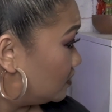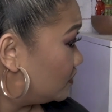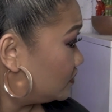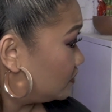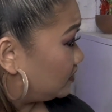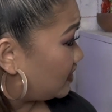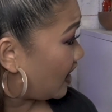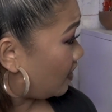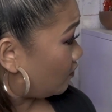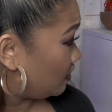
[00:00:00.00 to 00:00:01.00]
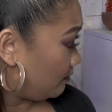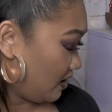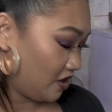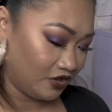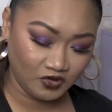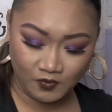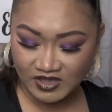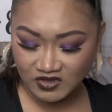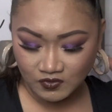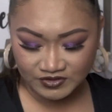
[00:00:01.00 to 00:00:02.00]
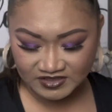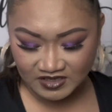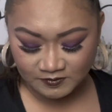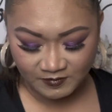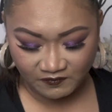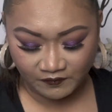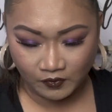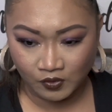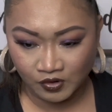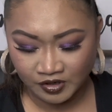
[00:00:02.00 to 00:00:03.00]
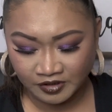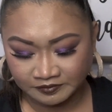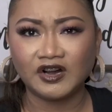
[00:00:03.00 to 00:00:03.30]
So that will be good. Do we use this before